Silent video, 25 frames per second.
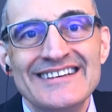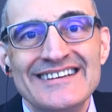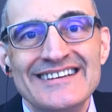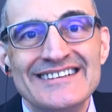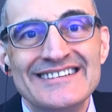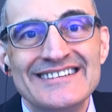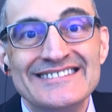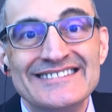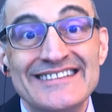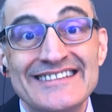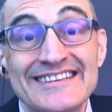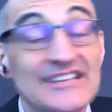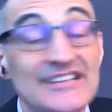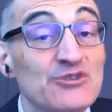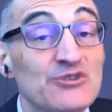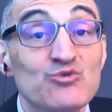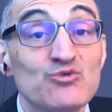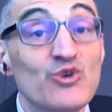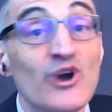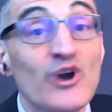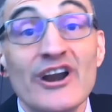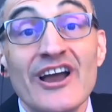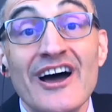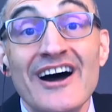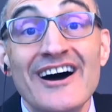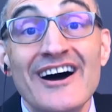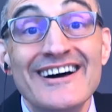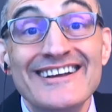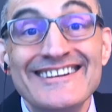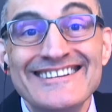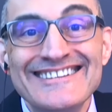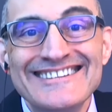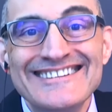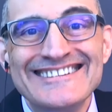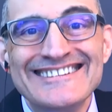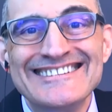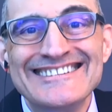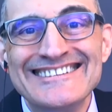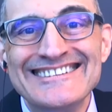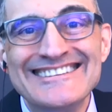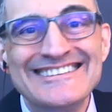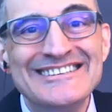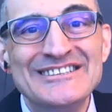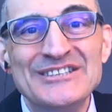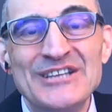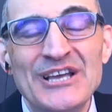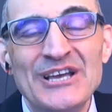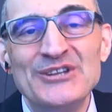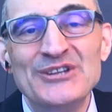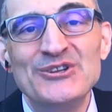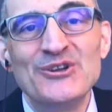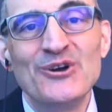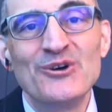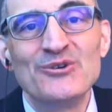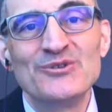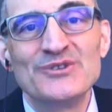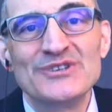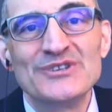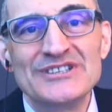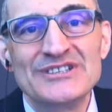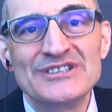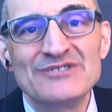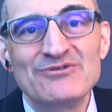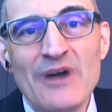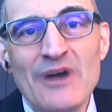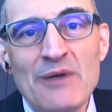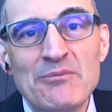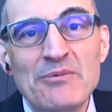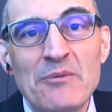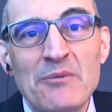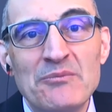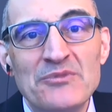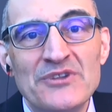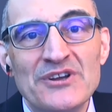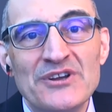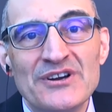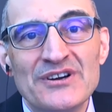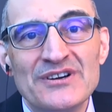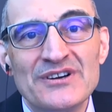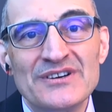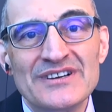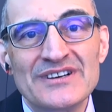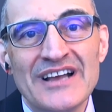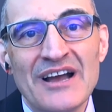that they run on and don't wrap up their